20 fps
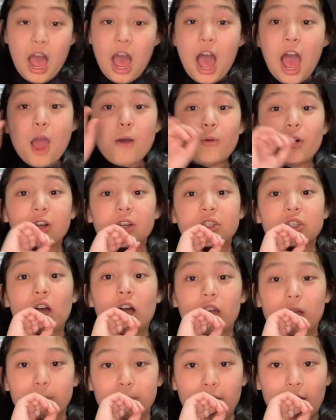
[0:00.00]
I want to
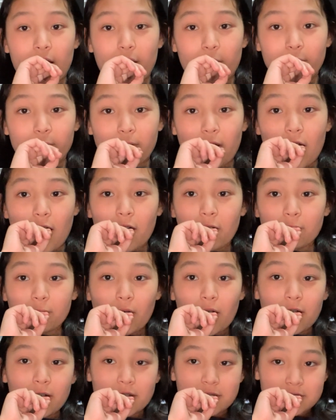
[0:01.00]
talk about
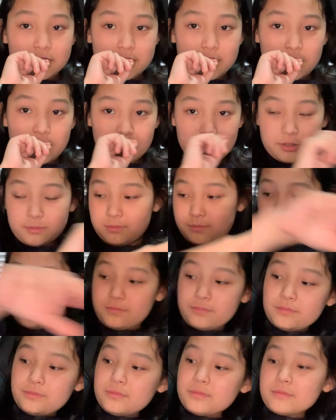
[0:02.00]
Hotrod as a character.
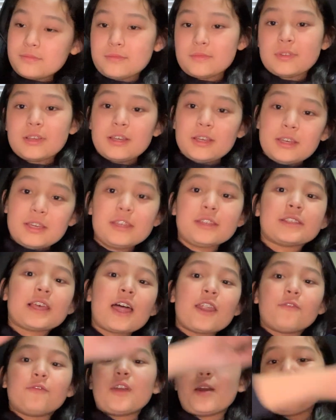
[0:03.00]
He's
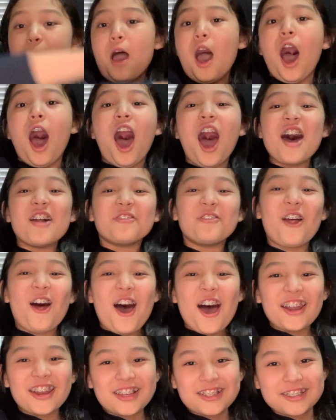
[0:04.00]
out of frame.
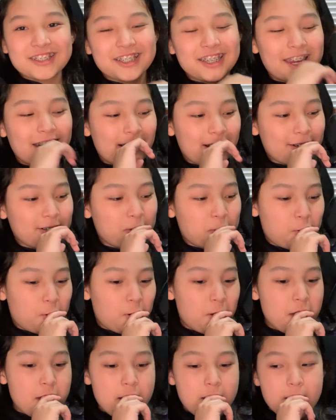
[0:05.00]
Hotrod as a
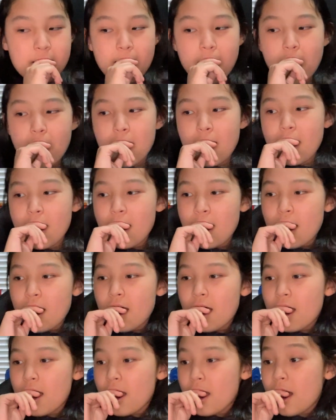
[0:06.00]
character.
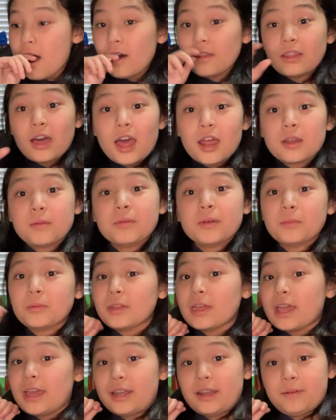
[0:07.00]
A lot of
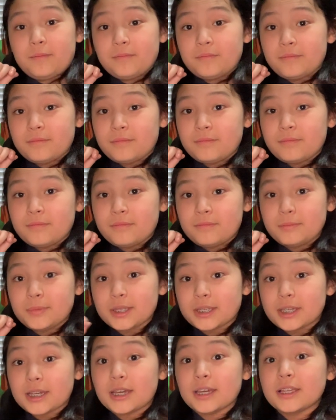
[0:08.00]
people hate him
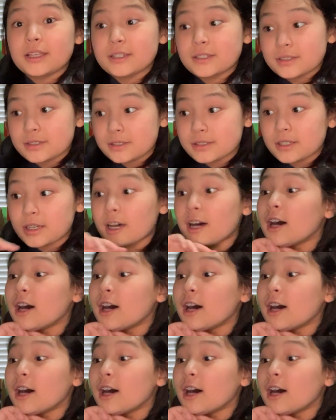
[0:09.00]
because